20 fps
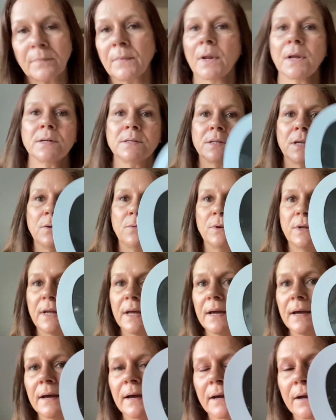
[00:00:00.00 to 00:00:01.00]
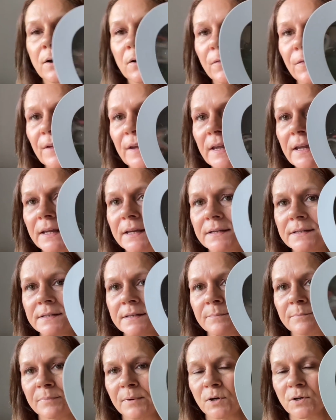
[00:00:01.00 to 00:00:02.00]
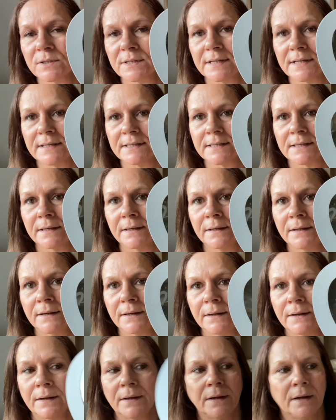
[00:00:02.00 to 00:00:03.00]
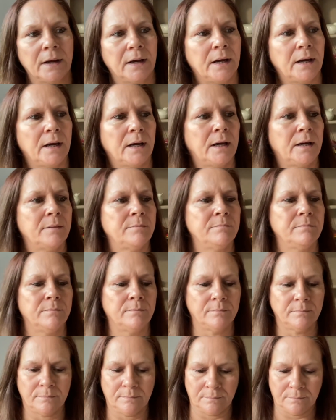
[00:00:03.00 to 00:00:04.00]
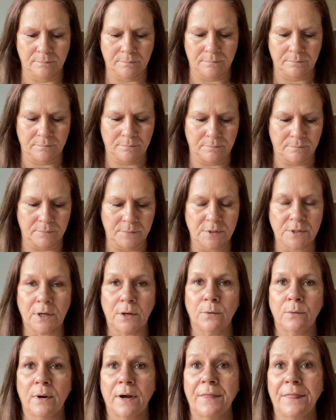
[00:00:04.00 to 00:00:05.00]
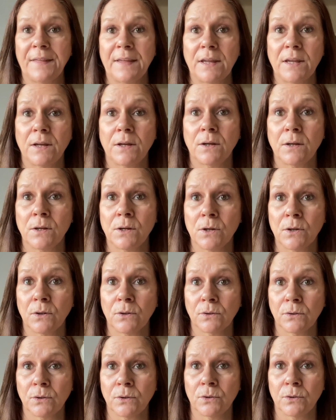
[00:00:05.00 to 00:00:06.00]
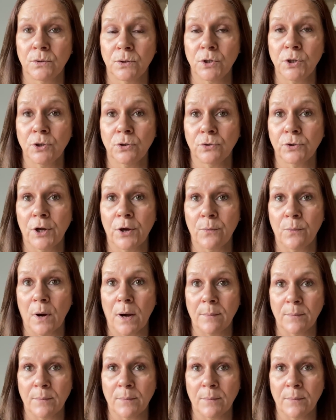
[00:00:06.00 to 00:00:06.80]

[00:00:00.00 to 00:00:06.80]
So yeah, got these boxes. So I think you'll know what I'm